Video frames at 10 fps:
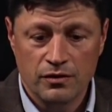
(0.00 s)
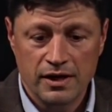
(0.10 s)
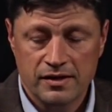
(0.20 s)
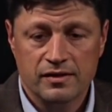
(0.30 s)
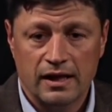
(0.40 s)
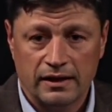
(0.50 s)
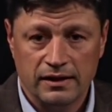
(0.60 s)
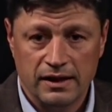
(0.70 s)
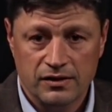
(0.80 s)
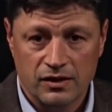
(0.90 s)
these
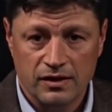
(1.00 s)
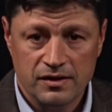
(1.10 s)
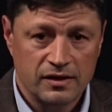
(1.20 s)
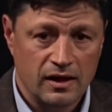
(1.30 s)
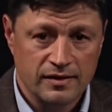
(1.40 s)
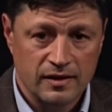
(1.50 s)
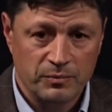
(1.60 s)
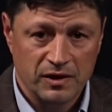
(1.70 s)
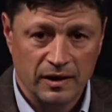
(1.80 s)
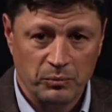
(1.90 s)
techniques and these
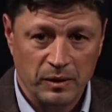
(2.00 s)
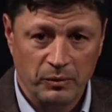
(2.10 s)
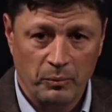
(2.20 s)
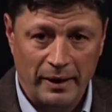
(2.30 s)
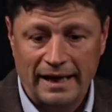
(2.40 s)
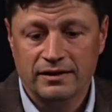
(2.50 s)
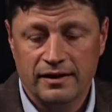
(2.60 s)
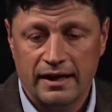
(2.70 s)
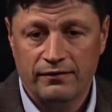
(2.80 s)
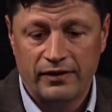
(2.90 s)
concepts get people back to
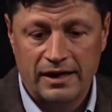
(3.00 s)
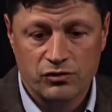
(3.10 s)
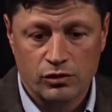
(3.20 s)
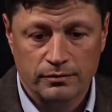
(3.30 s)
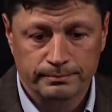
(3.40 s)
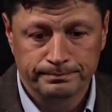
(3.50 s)
that faster.